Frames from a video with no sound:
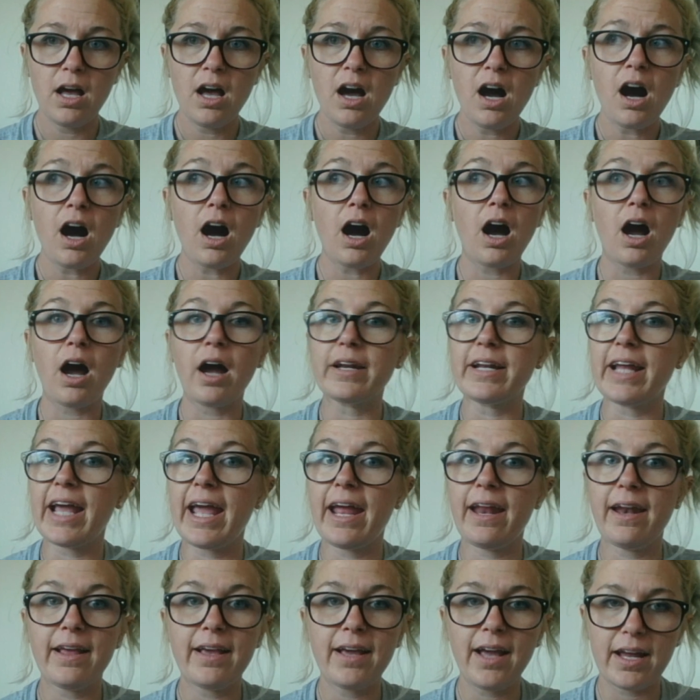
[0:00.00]
on
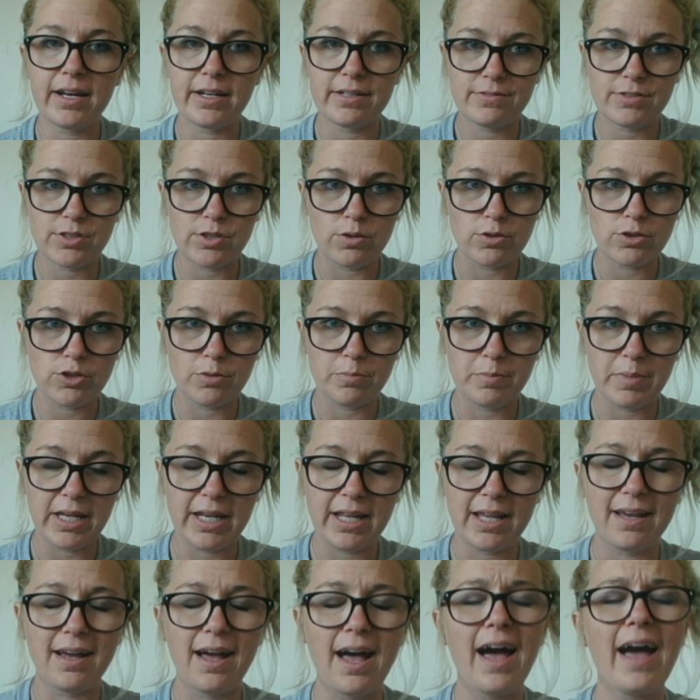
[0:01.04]
any kind of social media,
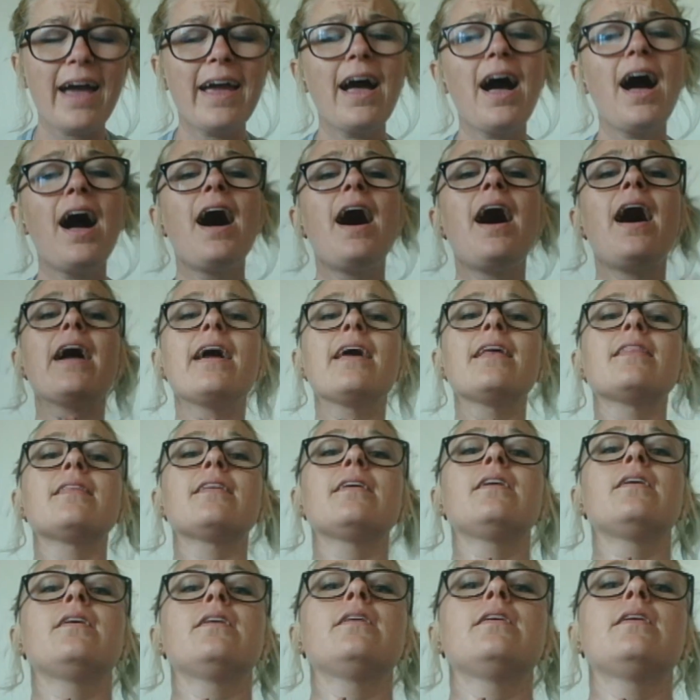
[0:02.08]
I
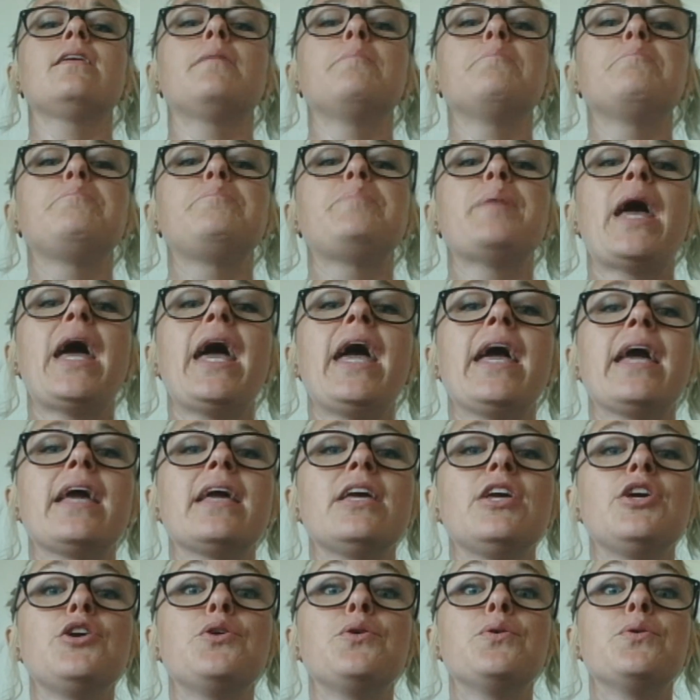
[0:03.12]
highly beg
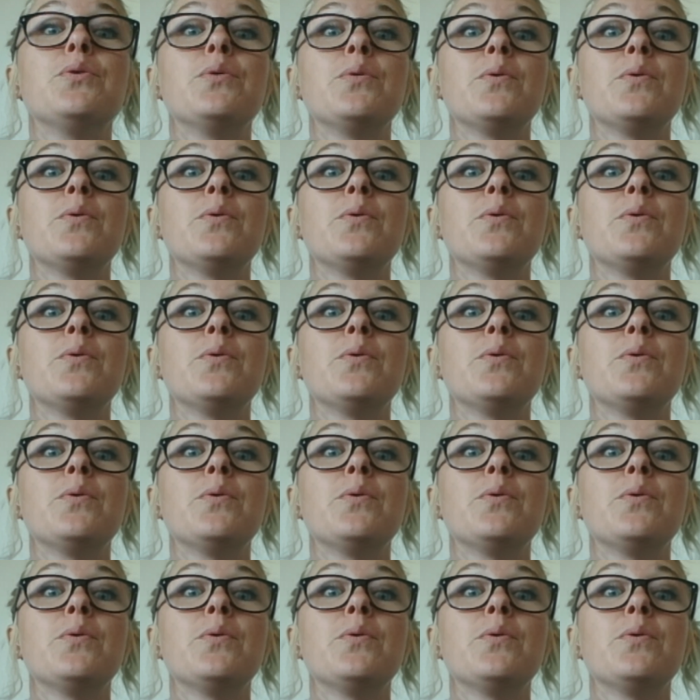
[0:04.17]
you